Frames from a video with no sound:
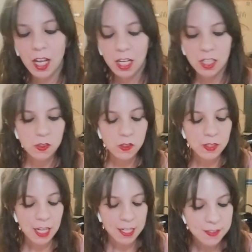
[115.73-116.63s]
So
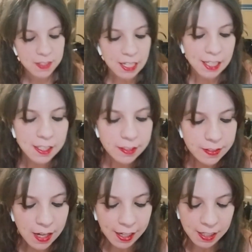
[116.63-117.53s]
that is the
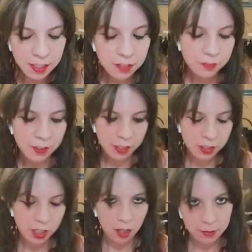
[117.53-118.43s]
second finished
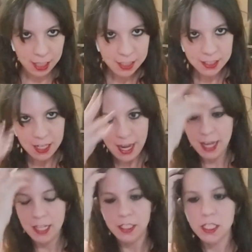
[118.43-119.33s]
object.
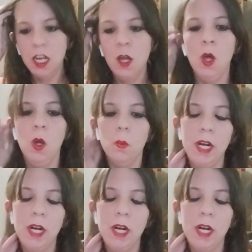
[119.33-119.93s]
And when it